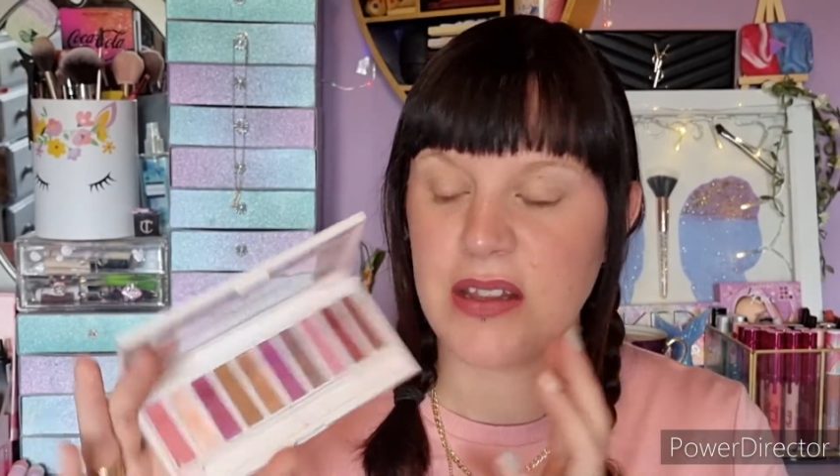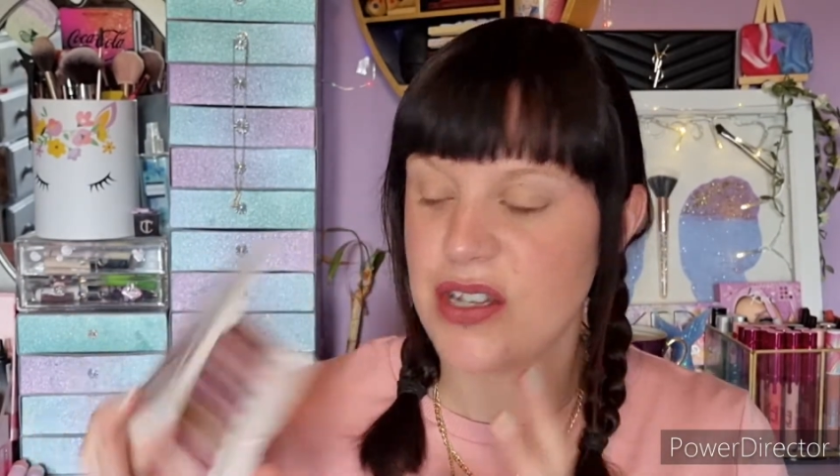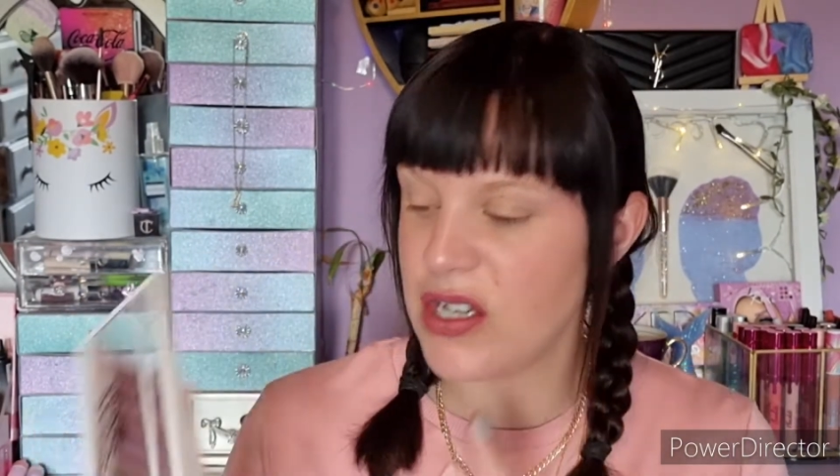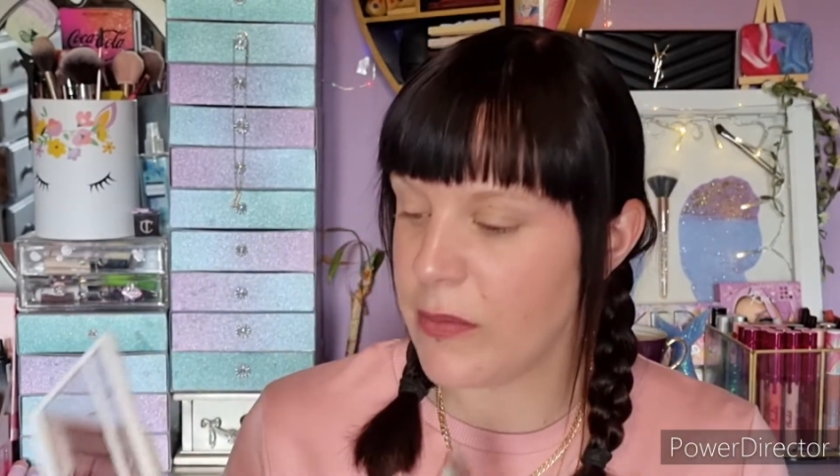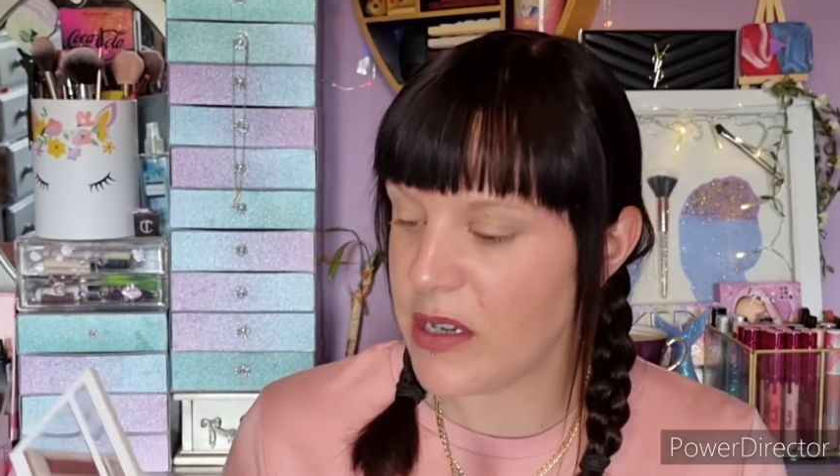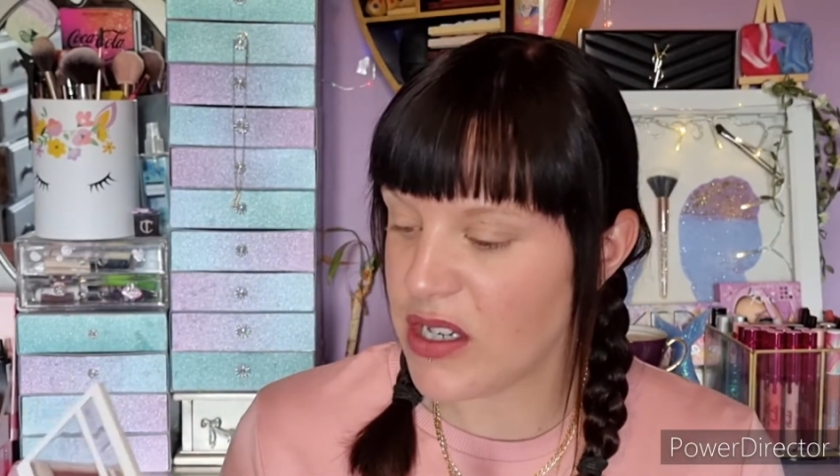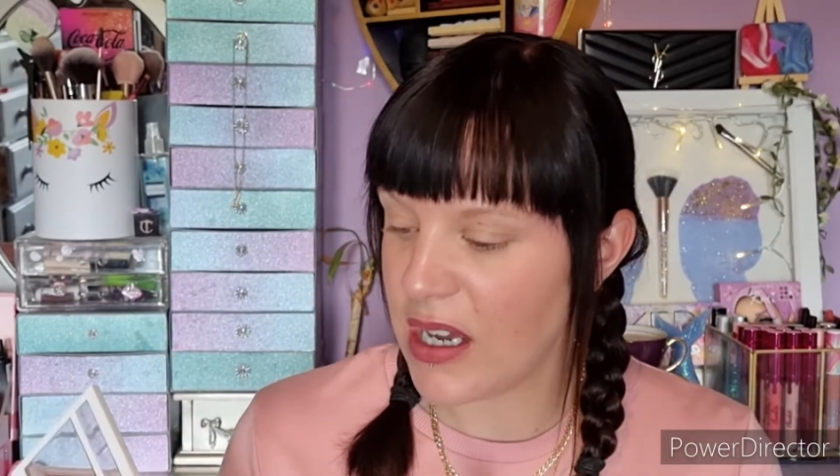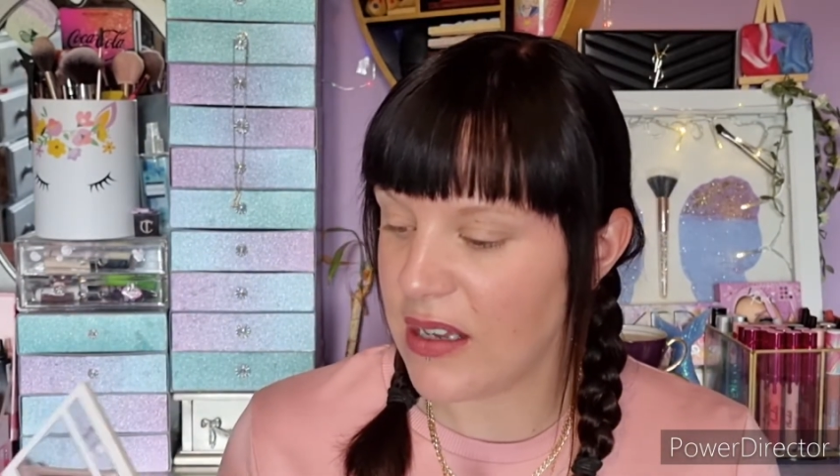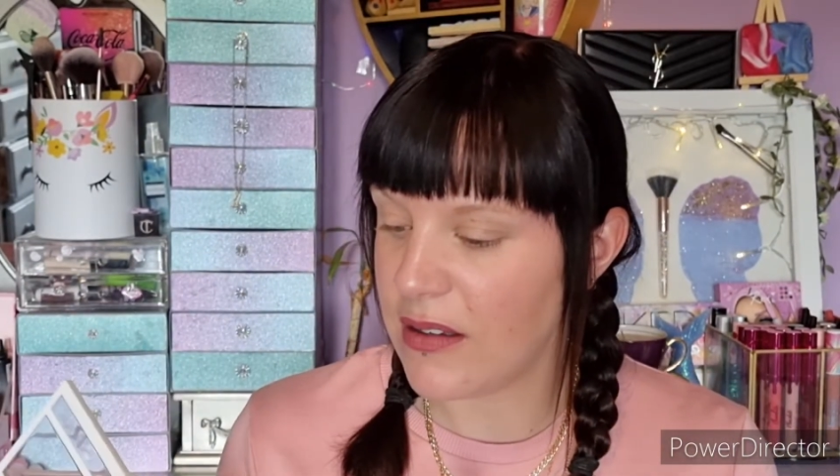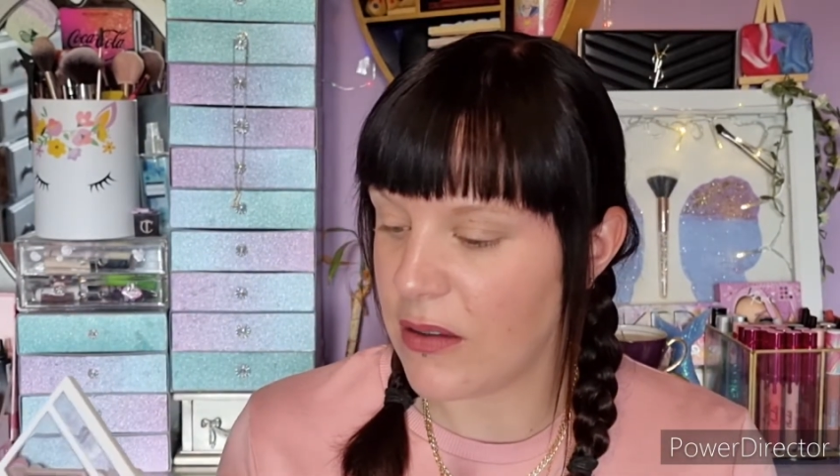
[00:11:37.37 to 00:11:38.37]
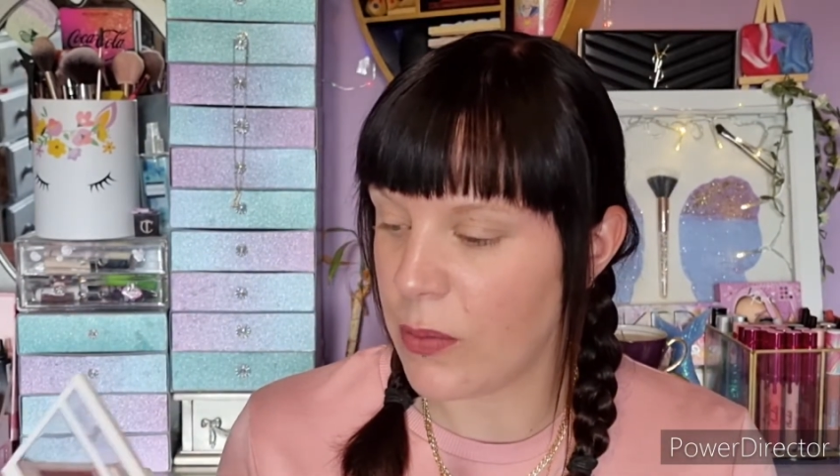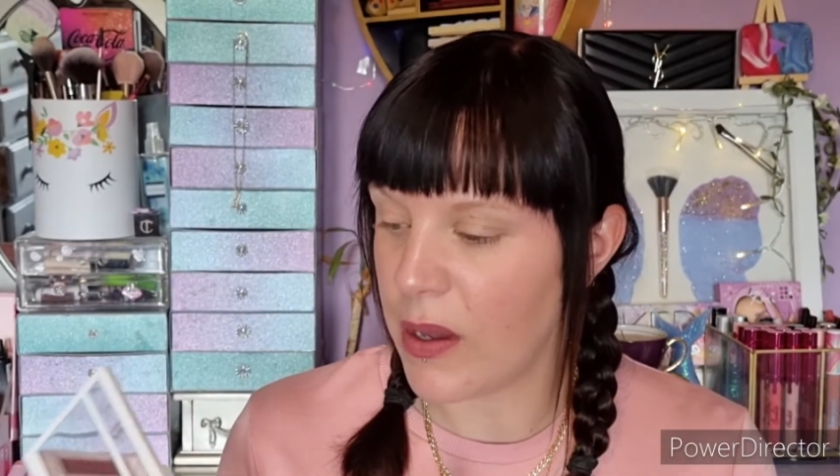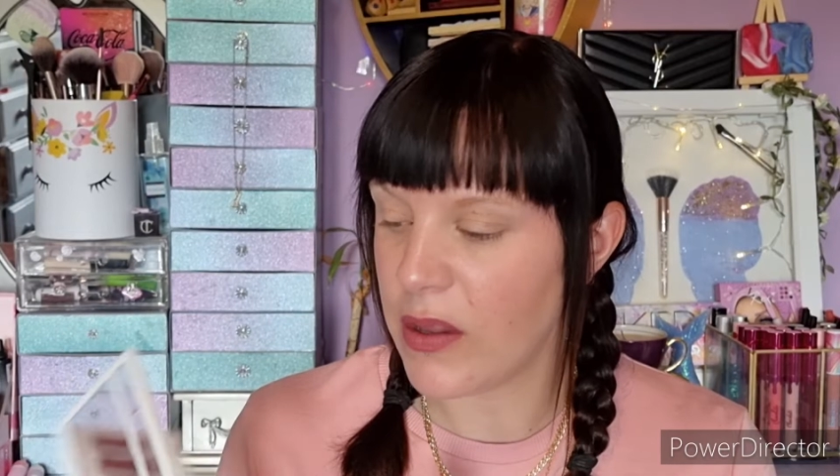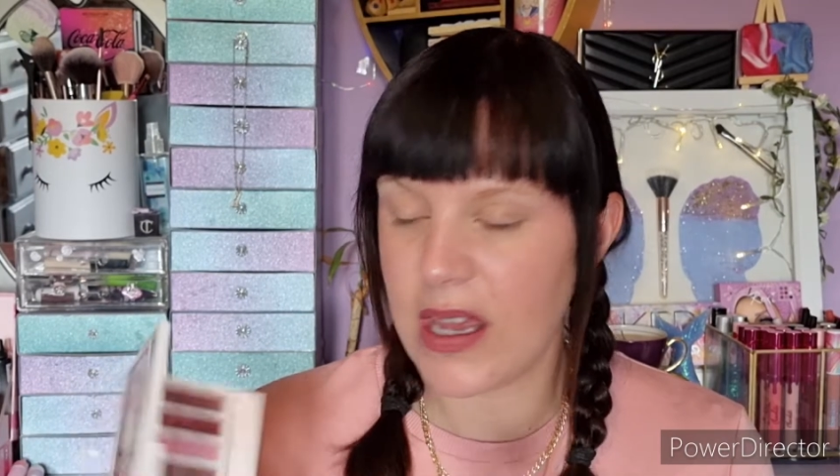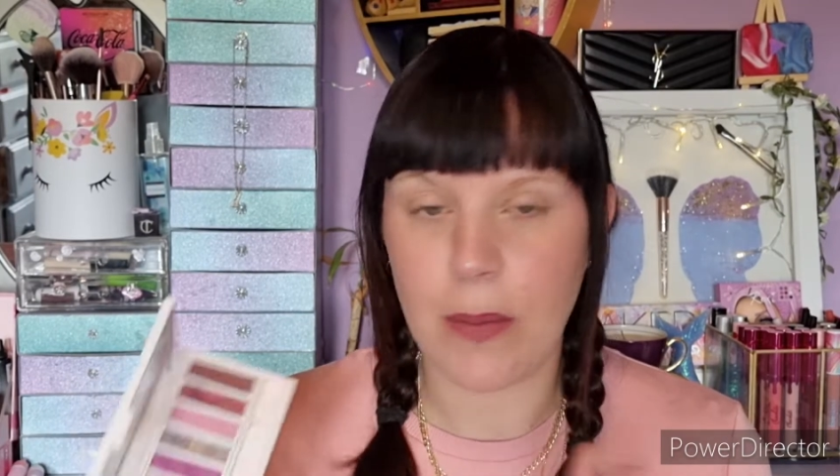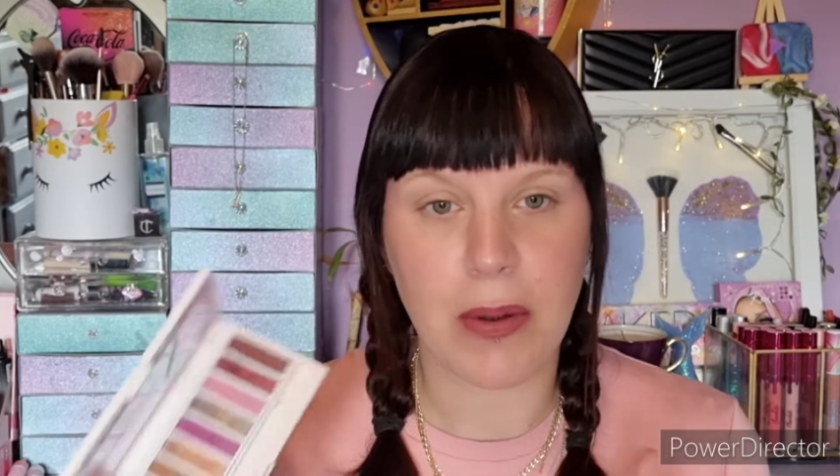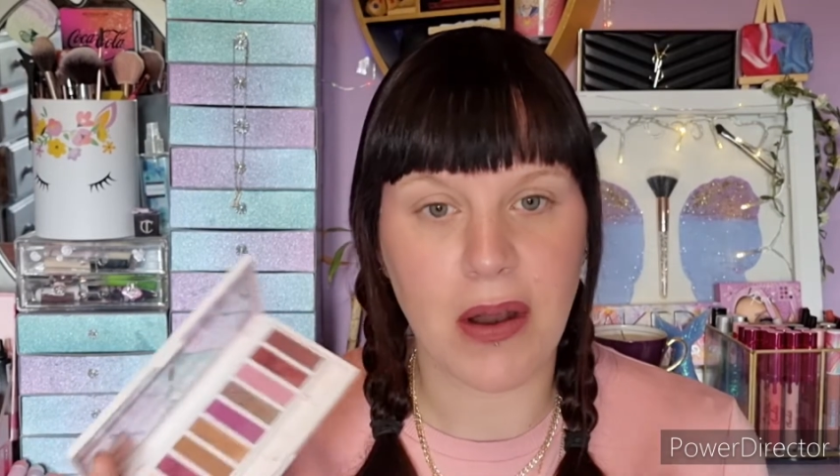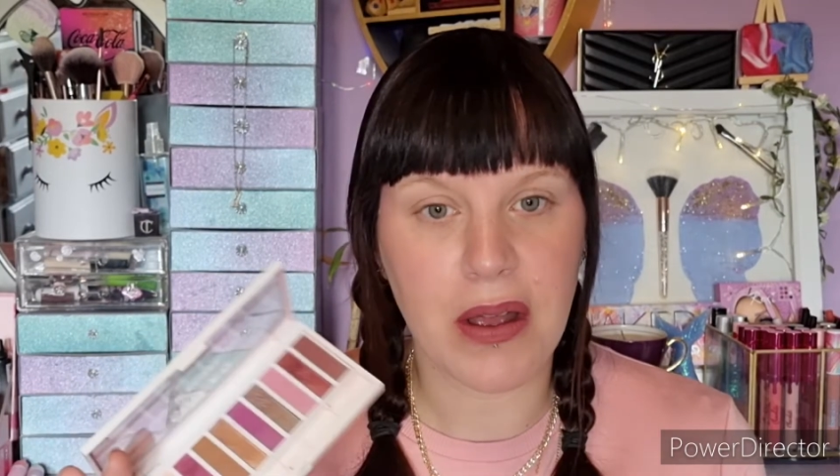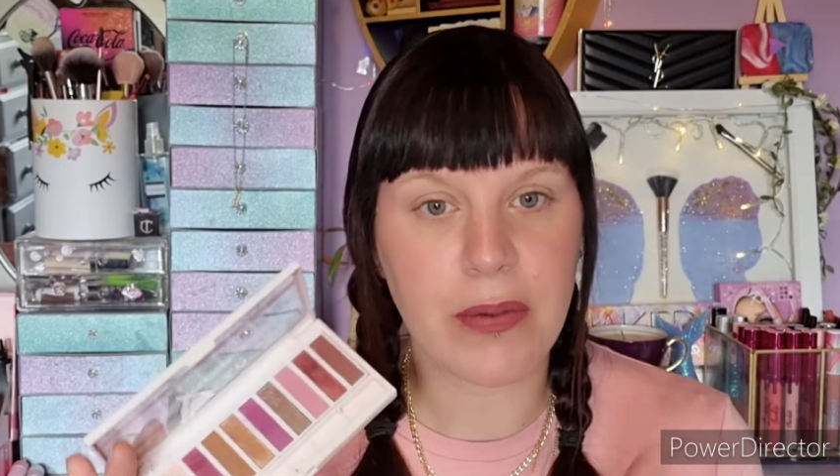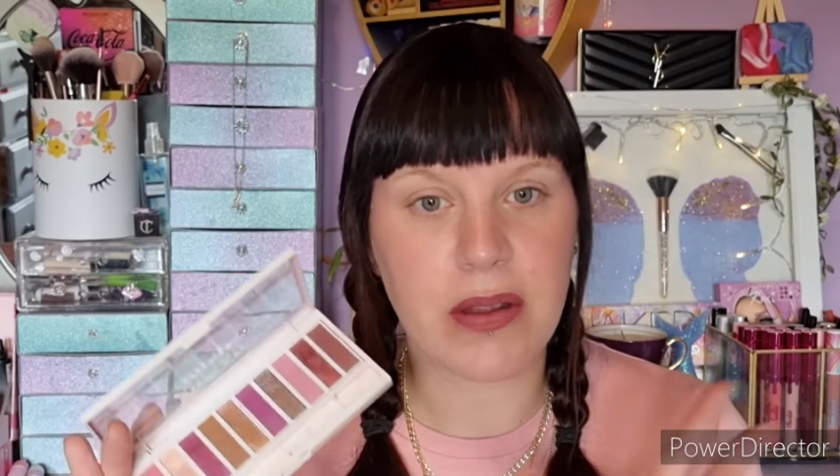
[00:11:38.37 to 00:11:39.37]
The shimmer shades as well, they
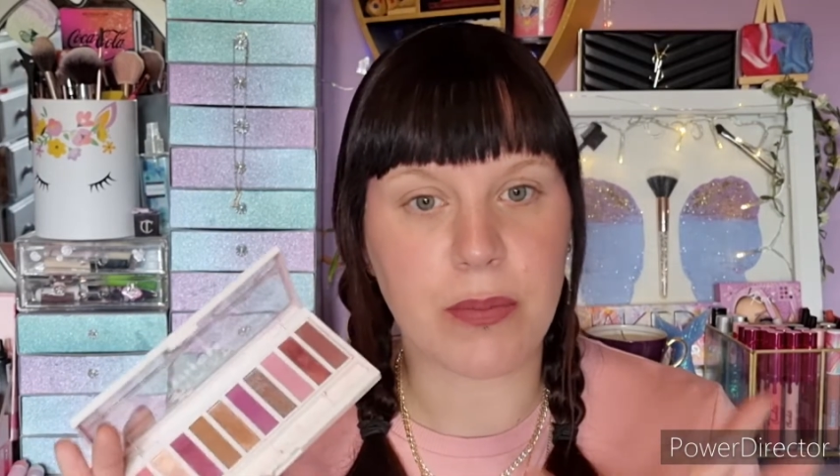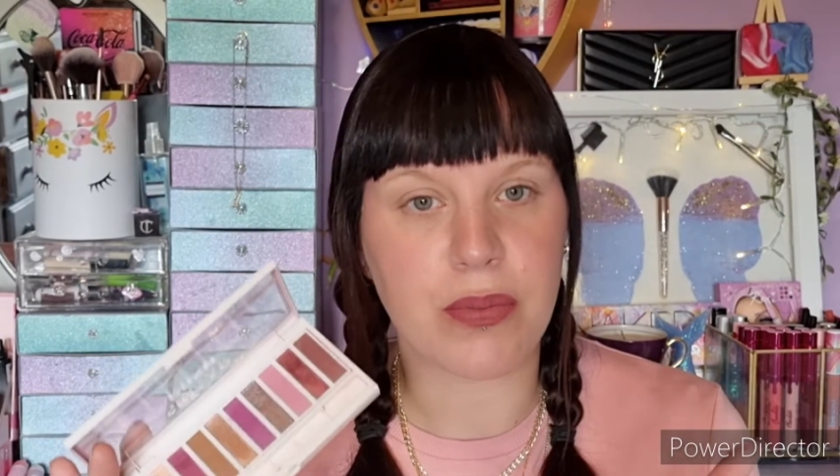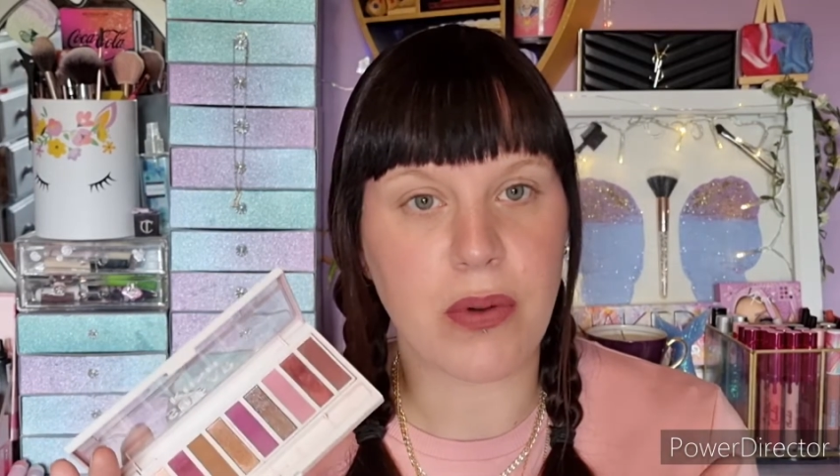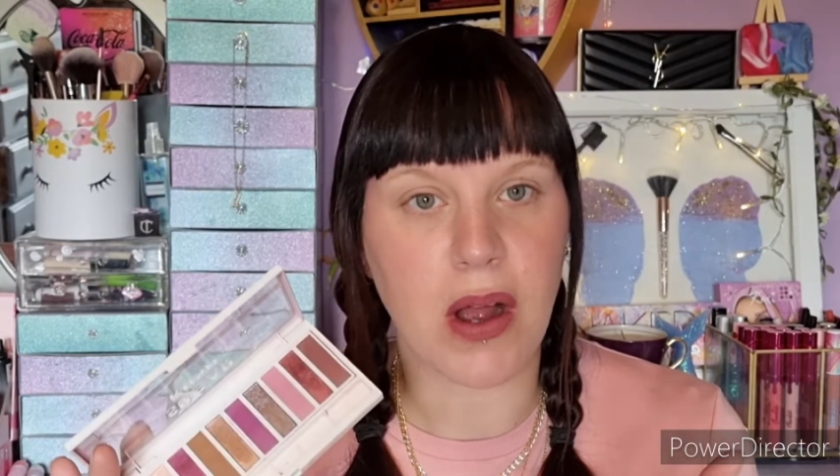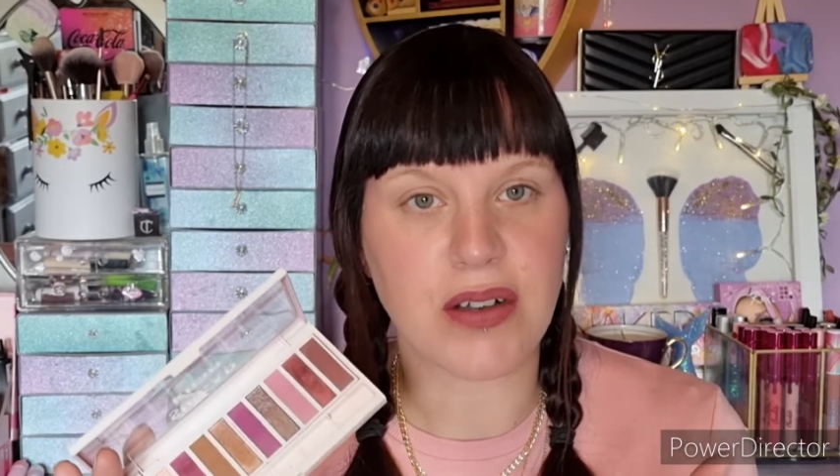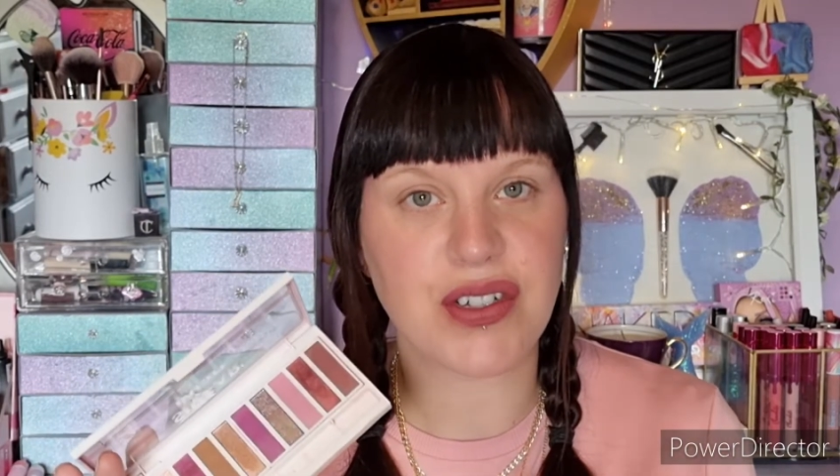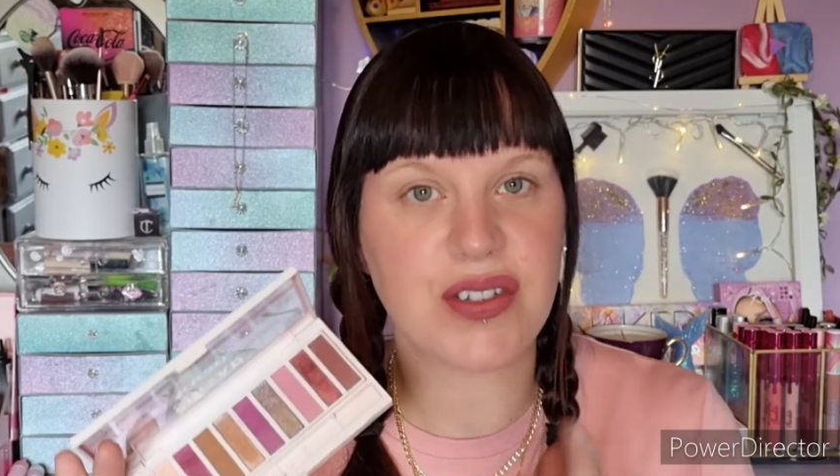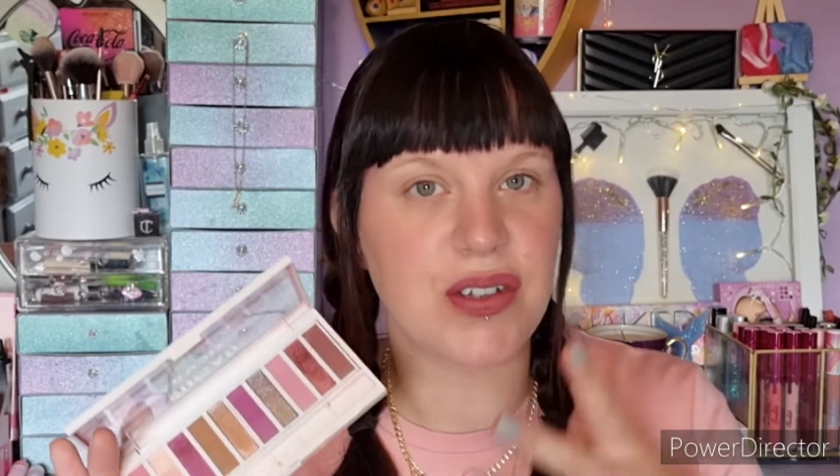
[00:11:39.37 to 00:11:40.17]
apply with a brush,